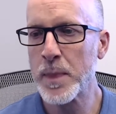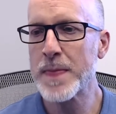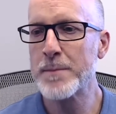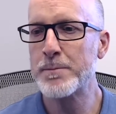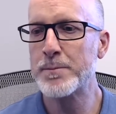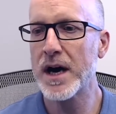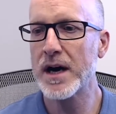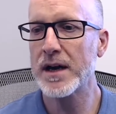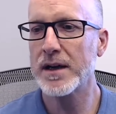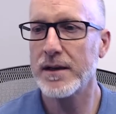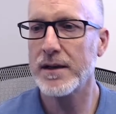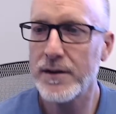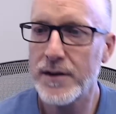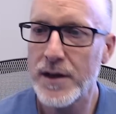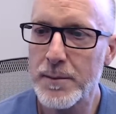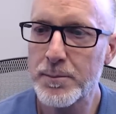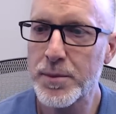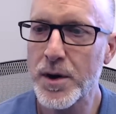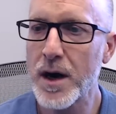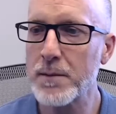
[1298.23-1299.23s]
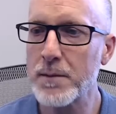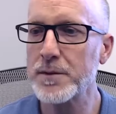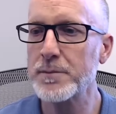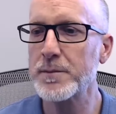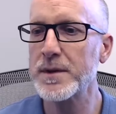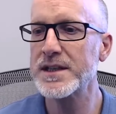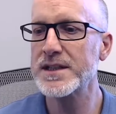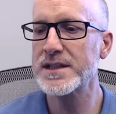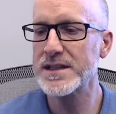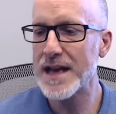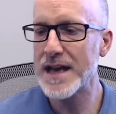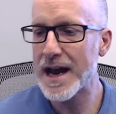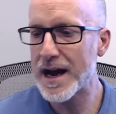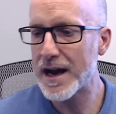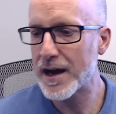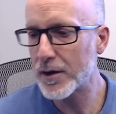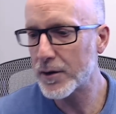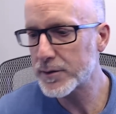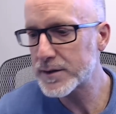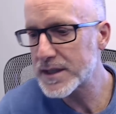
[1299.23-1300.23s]
but the problem is
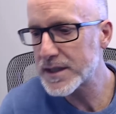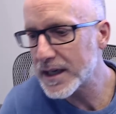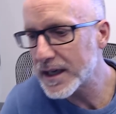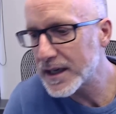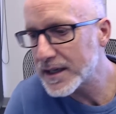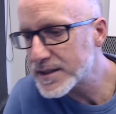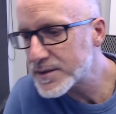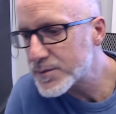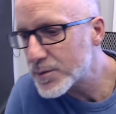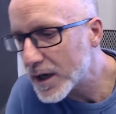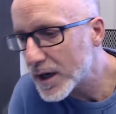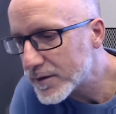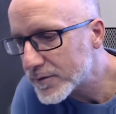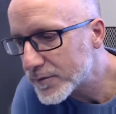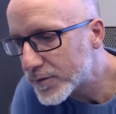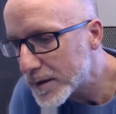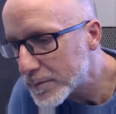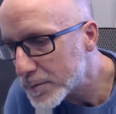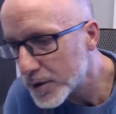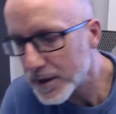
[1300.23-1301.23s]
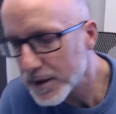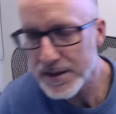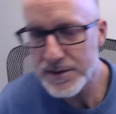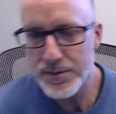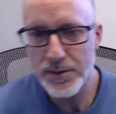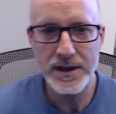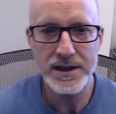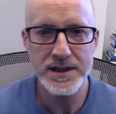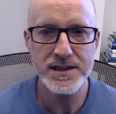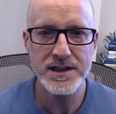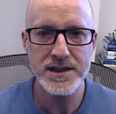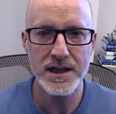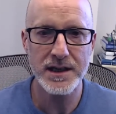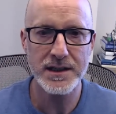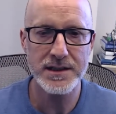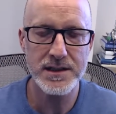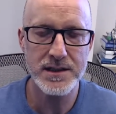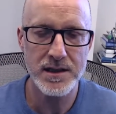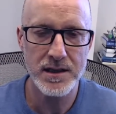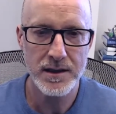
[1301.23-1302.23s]
now, today's what, February 26th.